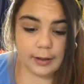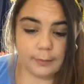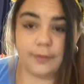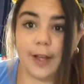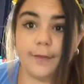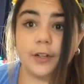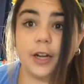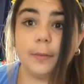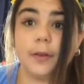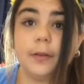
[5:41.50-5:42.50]
Um, favorite
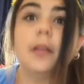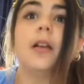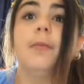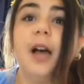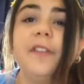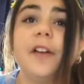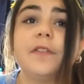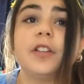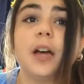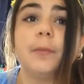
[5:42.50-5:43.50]
number. My
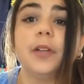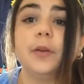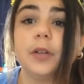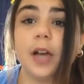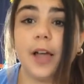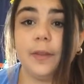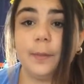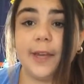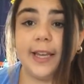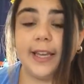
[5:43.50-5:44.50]
favorite number would either
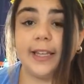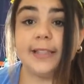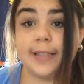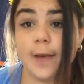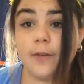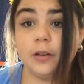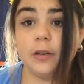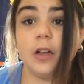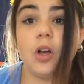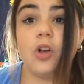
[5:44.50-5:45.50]
be
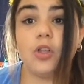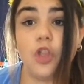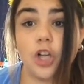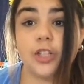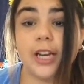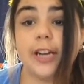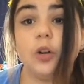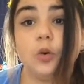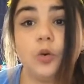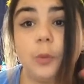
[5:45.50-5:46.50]
seven
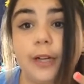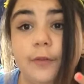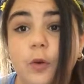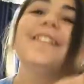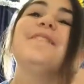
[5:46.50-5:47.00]
13 or 24.